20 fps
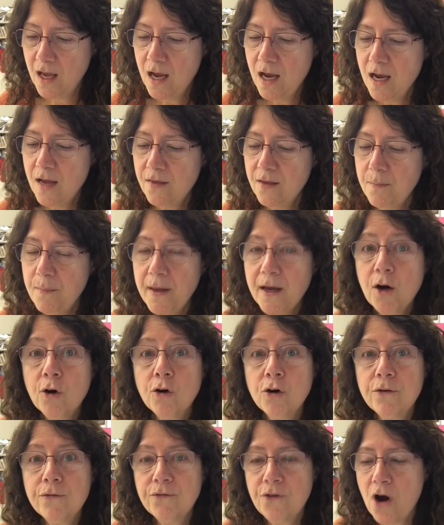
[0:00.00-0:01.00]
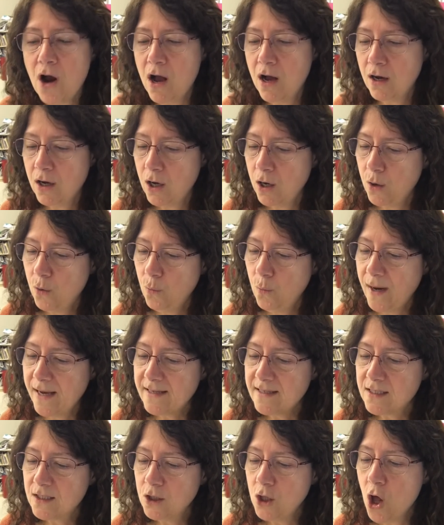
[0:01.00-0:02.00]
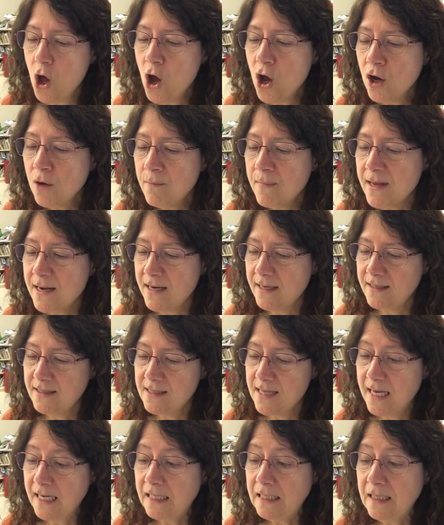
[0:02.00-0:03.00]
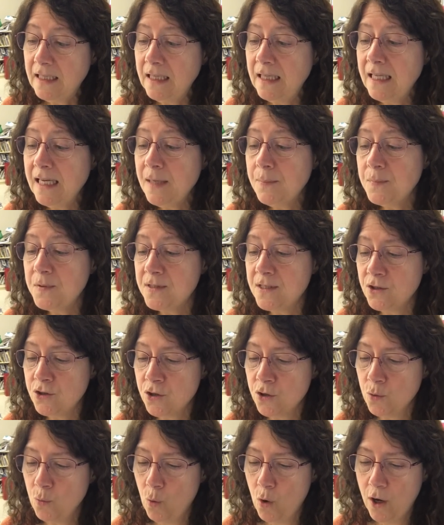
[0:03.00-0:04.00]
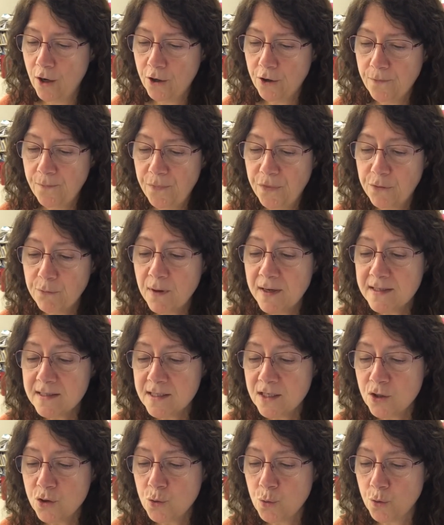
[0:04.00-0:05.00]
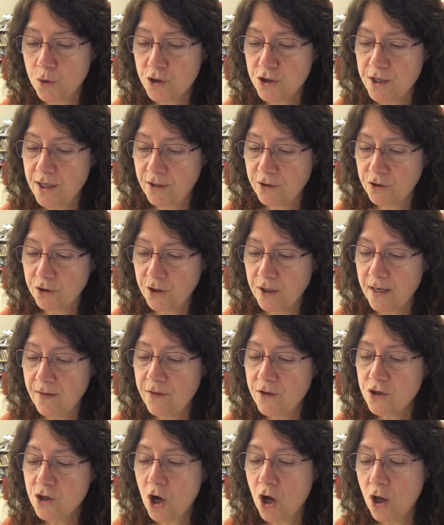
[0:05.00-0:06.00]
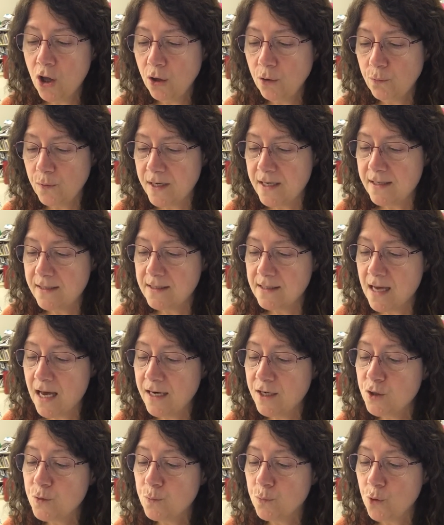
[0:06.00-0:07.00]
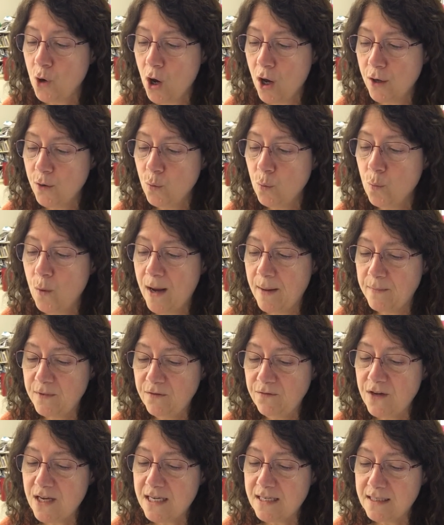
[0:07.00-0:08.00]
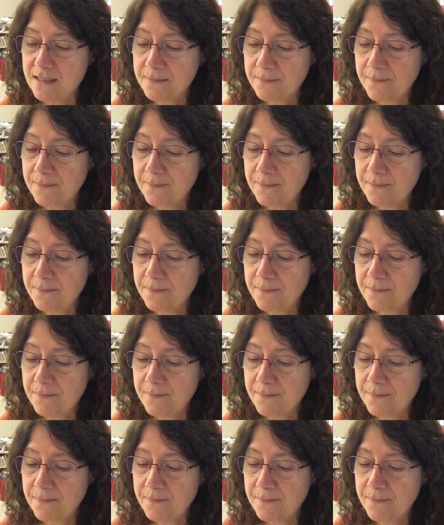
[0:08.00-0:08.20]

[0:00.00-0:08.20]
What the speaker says: The pickerel frog waits long minutes, then leaps into the water, thrusting toward shelter in the tall reeds on his broad, webbed feet.